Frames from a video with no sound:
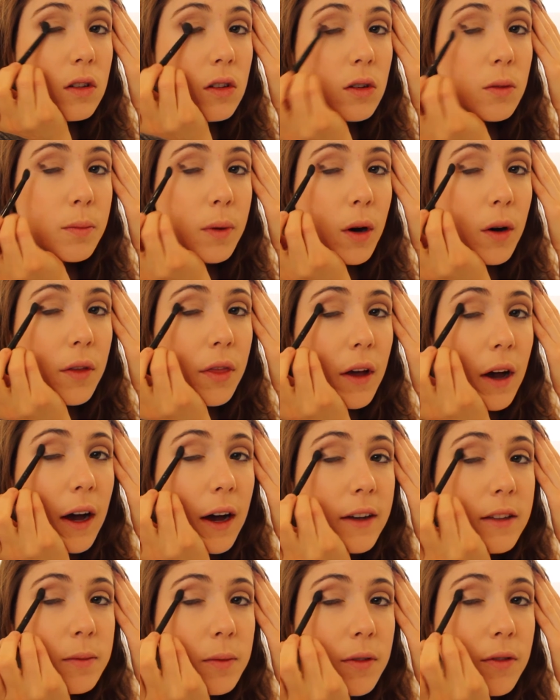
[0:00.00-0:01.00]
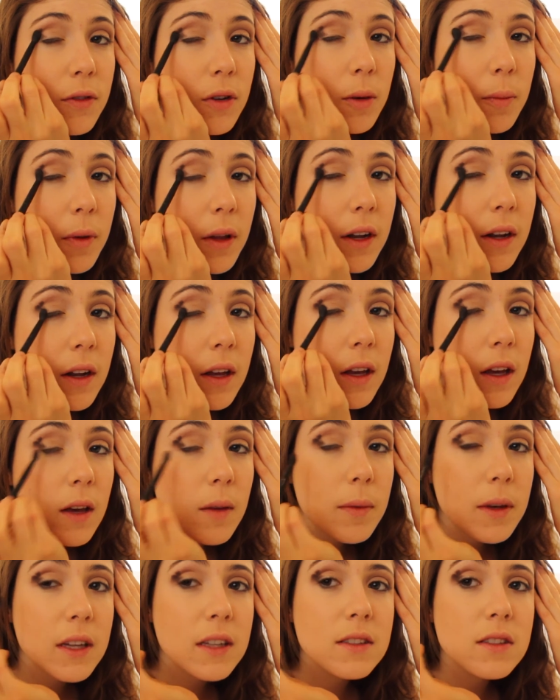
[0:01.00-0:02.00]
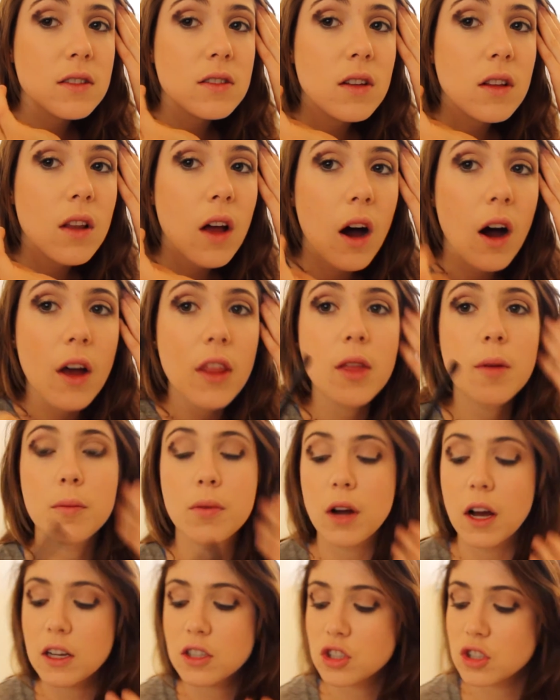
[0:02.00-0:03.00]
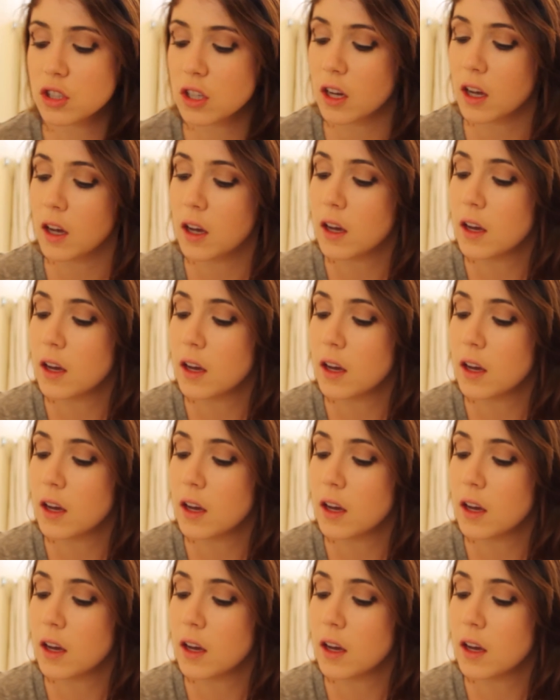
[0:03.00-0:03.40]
do both eyes before blending it because there's a lot on the brush.